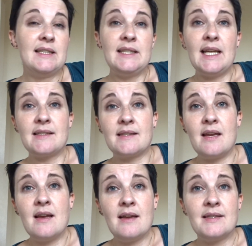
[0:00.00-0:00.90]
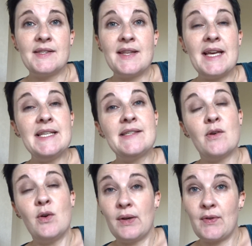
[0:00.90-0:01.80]
Yes, so that
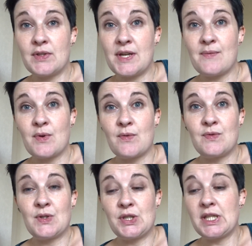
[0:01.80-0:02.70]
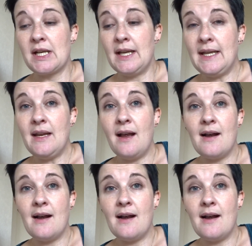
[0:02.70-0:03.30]
is all I've got time for, unfortunately,